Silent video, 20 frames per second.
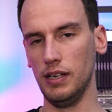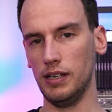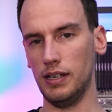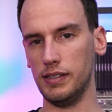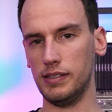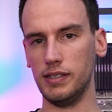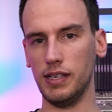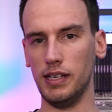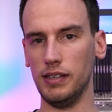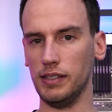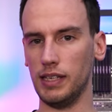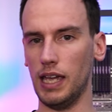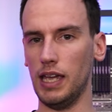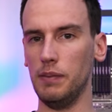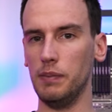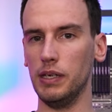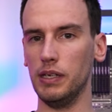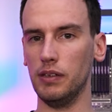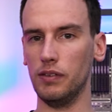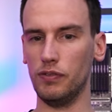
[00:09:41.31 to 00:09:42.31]
Let's say in
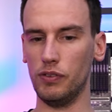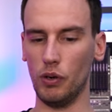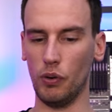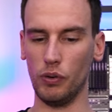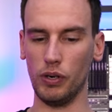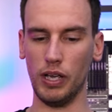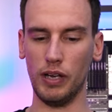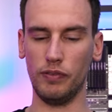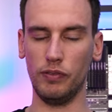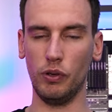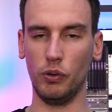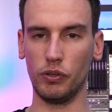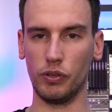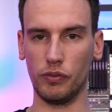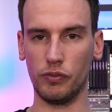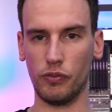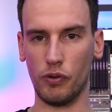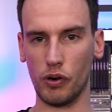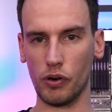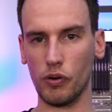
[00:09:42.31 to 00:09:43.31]
gaming, if you only have load
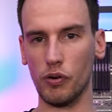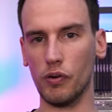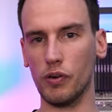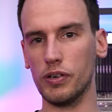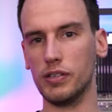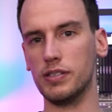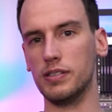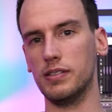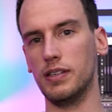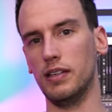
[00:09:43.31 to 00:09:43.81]
on 4 cores,